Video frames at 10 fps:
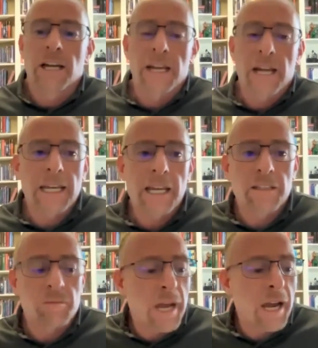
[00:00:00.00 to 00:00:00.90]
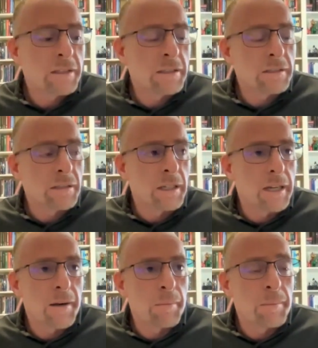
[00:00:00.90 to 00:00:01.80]
And I can't imagine
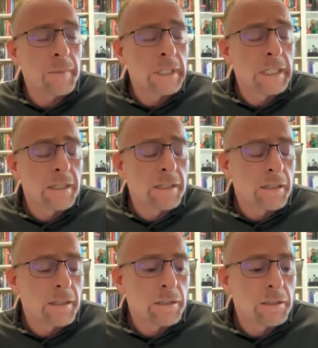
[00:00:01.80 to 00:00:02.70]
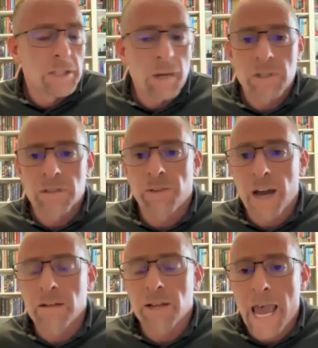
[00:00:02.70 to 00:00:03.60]
um, Jephthah's
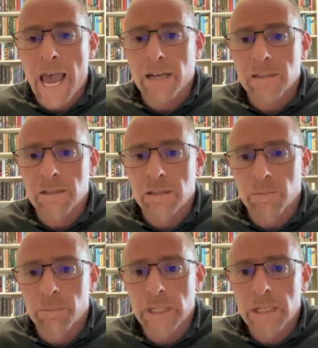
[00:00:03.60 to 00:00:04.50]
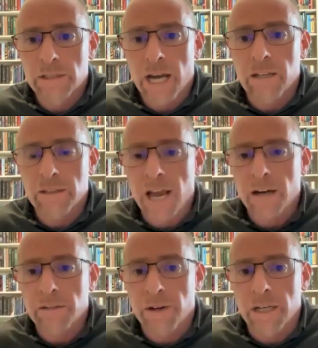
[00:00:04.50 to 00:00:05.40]
final act being child
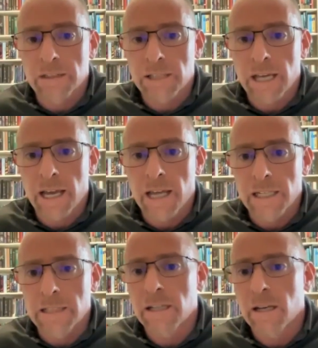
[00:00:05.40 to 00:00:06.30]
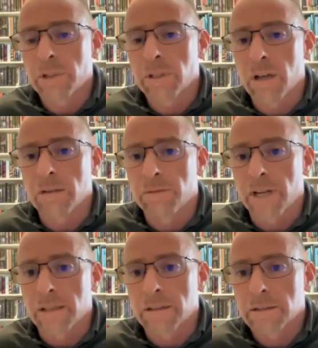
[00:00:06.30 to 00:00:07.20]
sacrifice and ending yeah. up in the Hall of
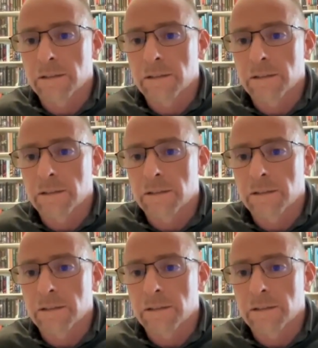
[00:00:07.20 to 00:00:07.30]
Faith.